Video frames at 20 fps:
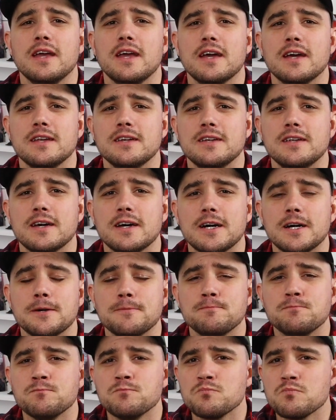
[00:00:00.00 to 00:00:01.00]
and
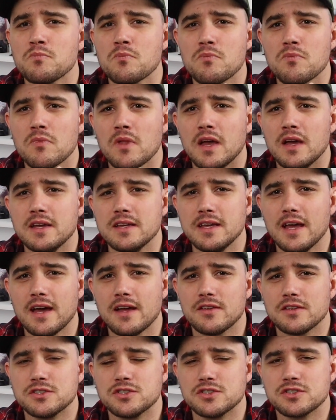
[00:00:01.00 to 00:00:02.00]
yeah,
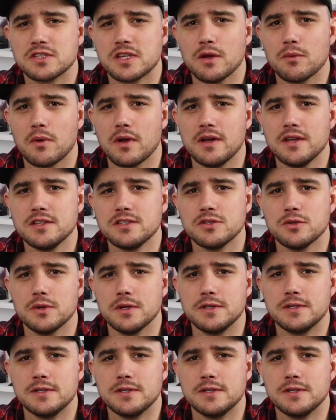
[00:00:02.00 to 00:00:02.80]
let's just get right into